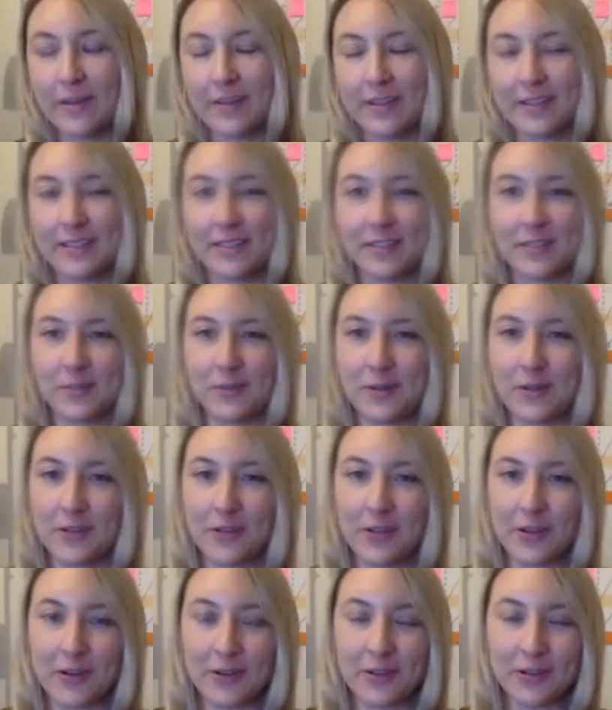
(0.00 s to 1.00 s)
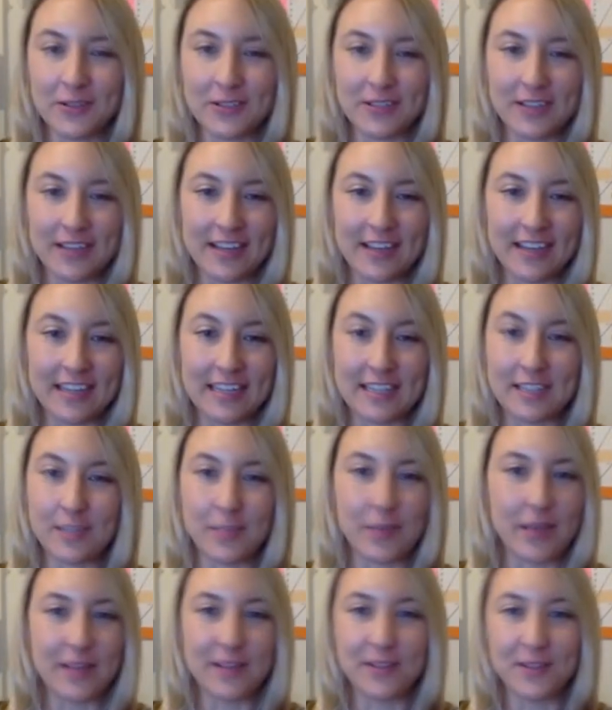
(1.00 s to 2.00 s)
This is one of those it
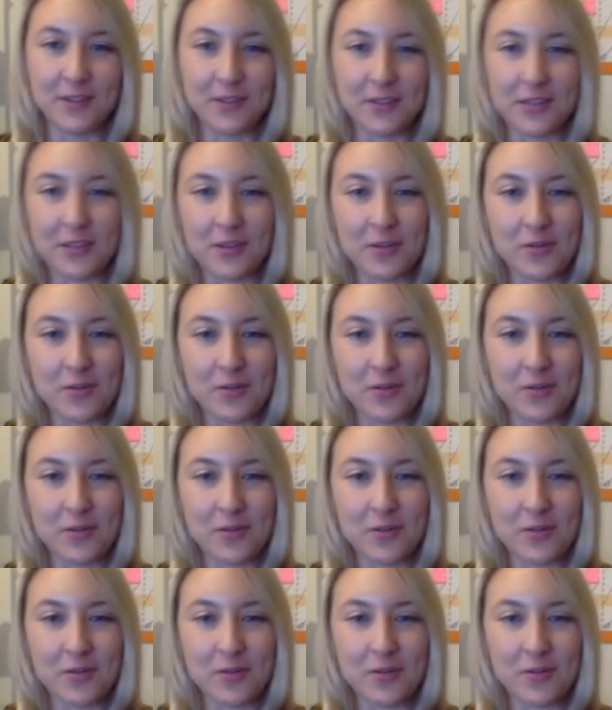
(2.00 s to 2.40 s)
depends on the